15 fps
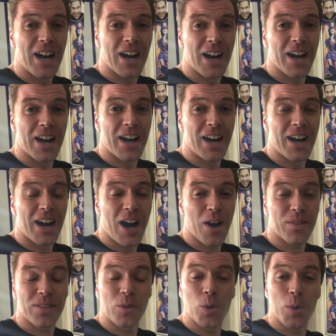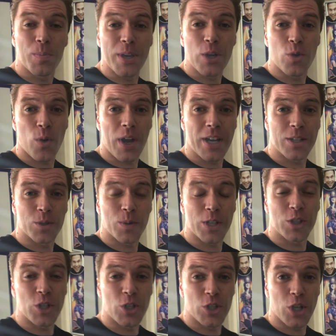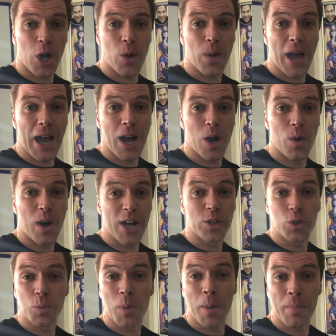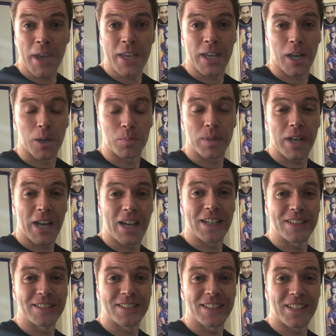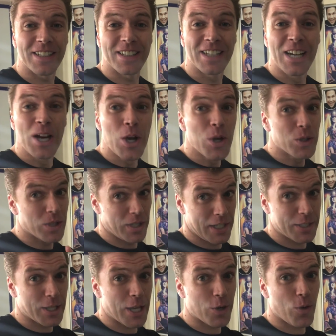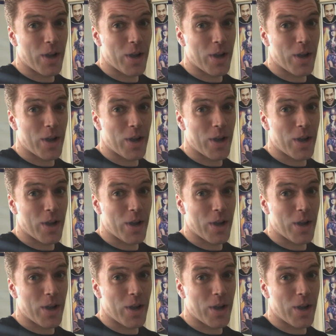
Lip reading: I thought it would be great to actually show how I do my makeup, and so let's get